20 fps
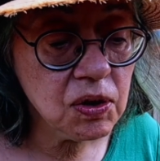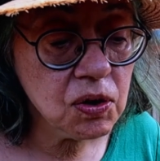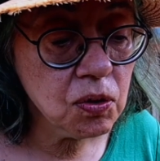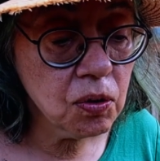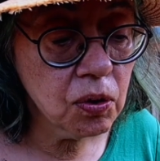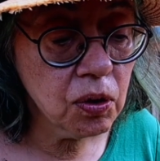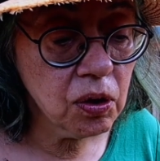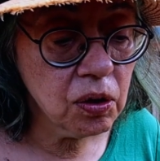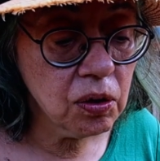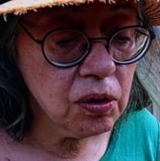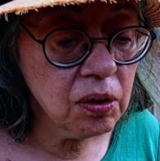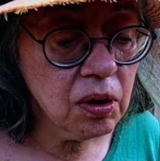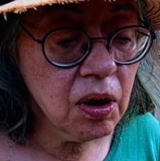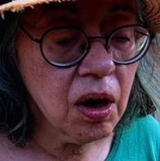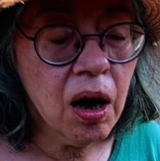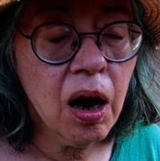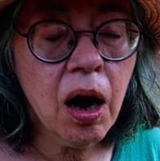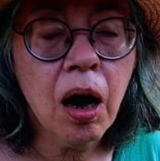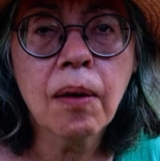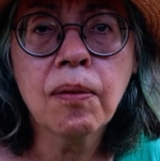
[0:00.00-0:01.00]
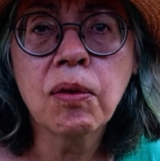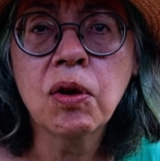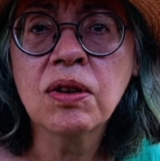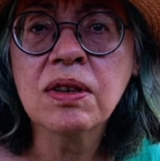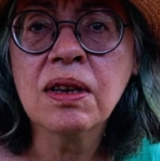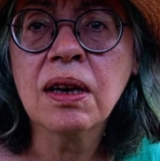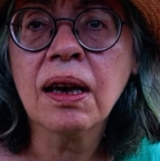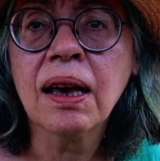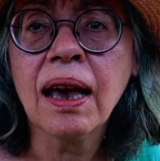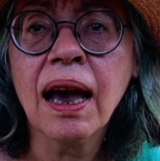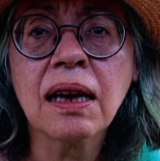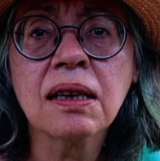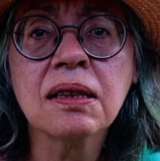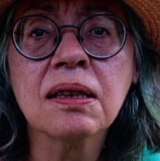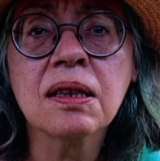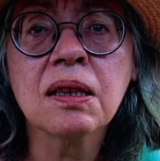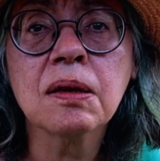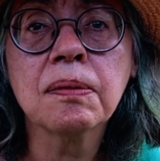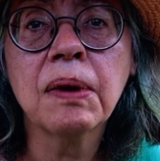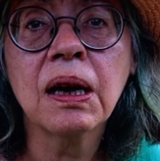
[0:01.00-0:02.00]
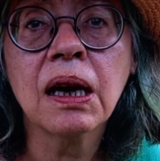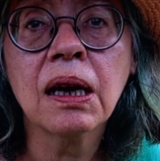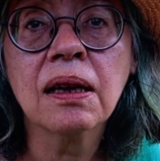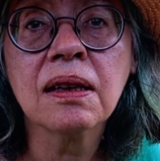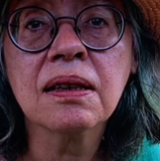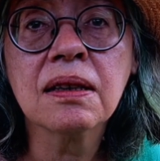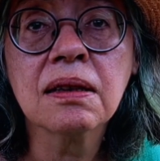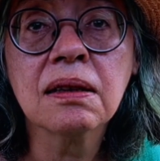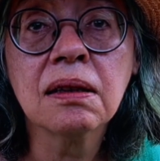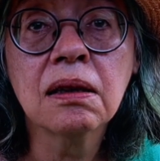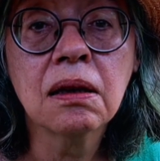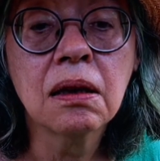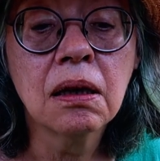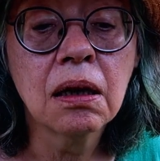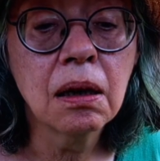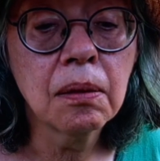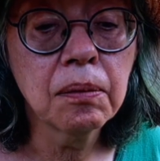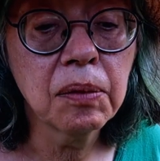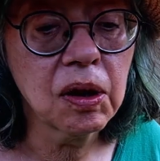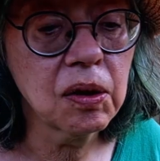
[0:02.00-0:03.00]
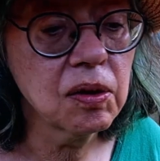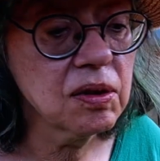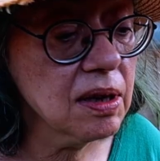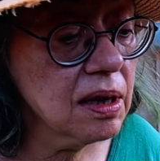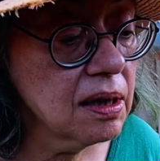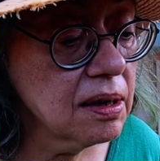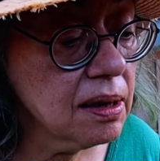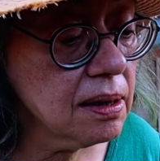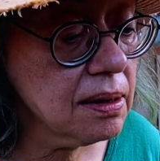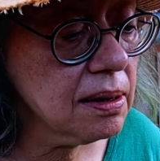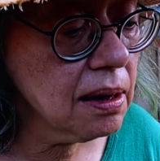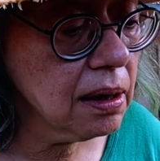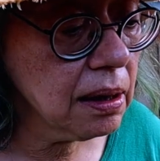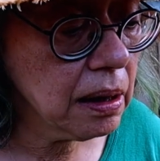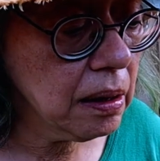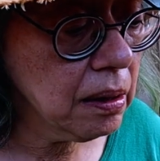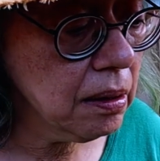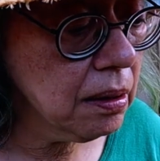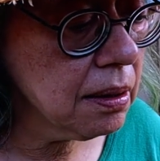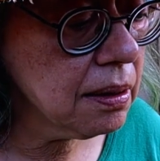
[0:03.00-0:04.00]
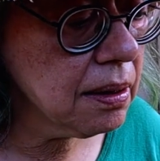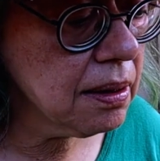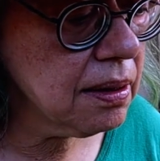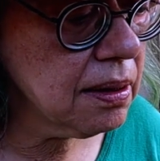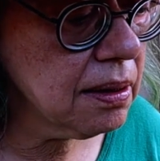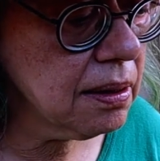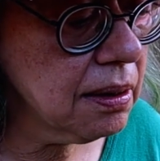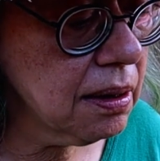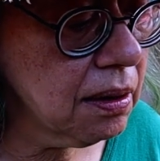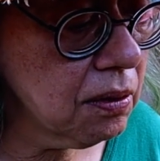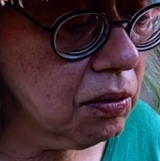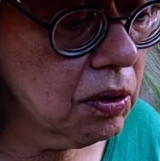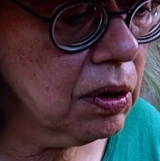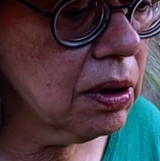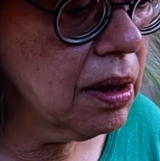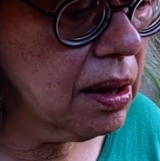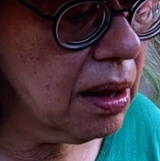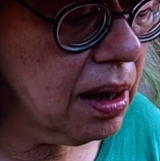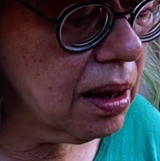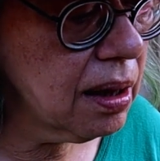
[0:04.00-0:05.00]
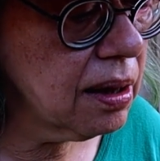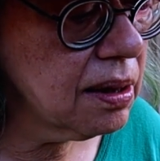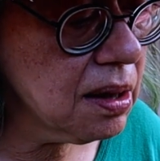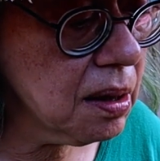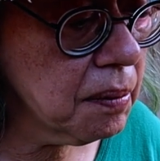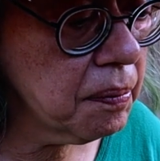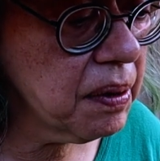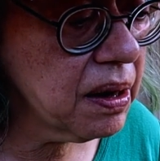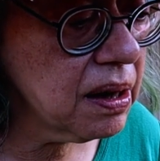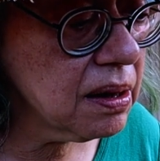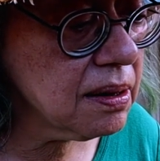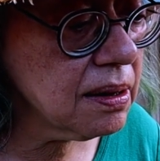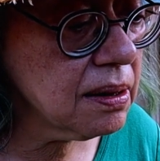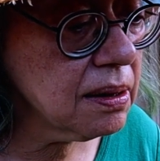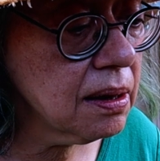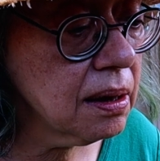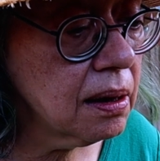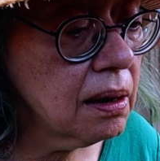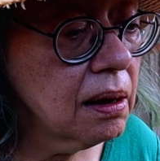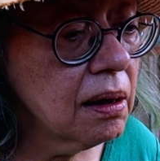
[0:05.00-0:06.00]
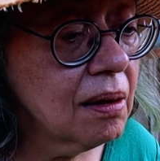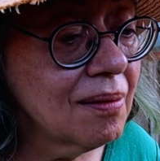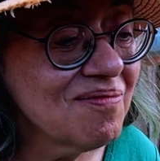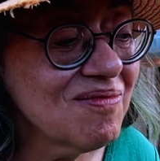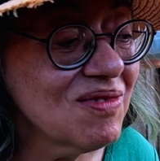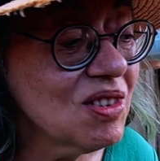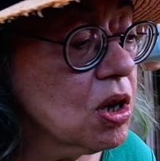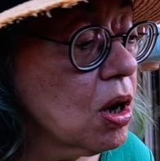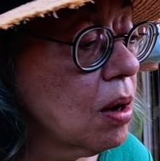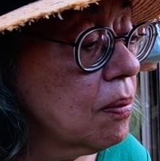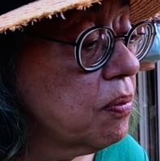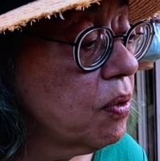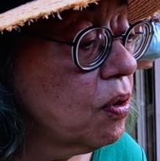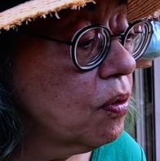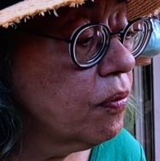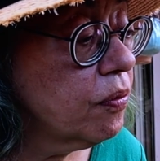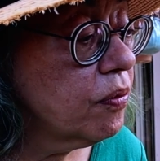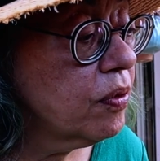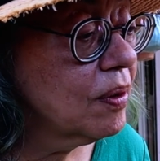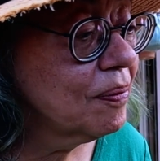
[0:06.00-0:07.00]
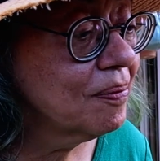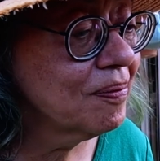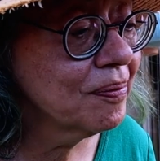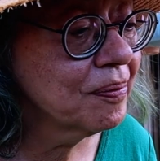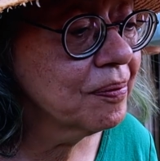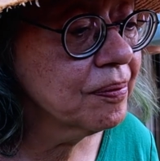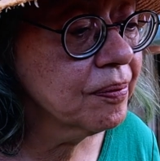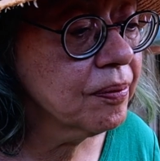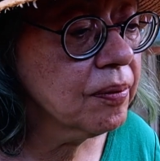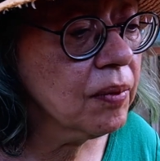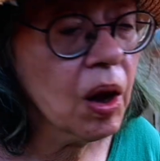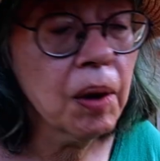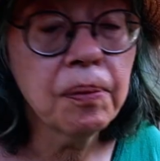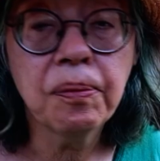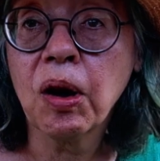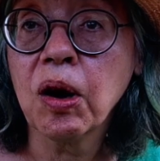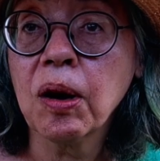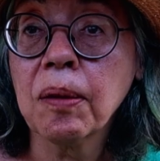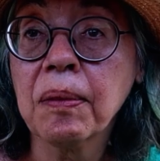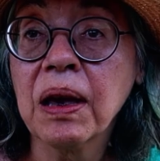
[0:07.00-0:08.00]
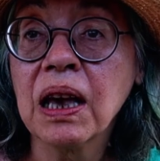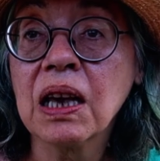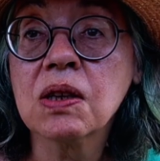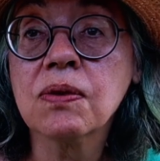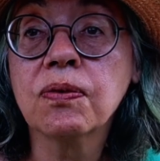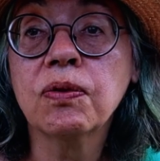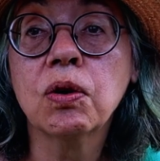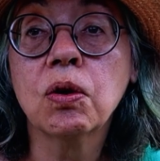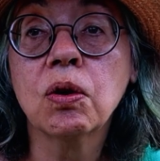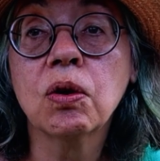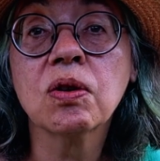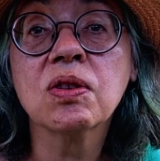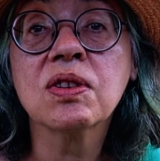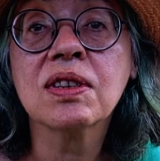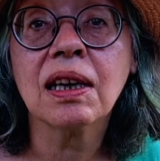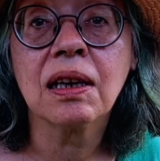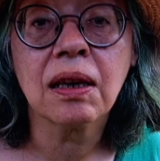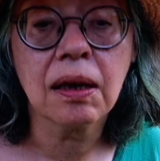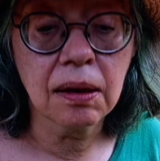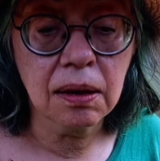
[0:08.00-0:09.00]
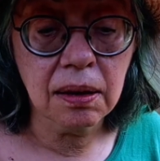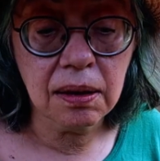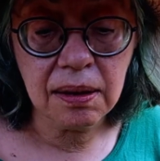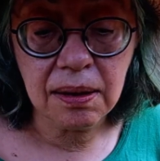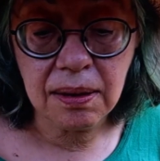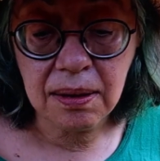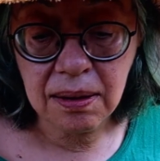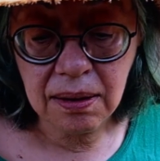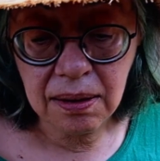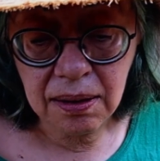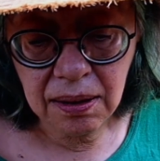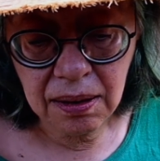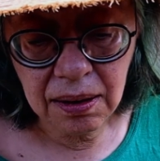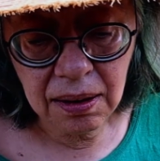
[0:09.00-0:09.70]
soil. I'm using cactus mix because these are succulents, and really that is the best type of potting mix for succulents.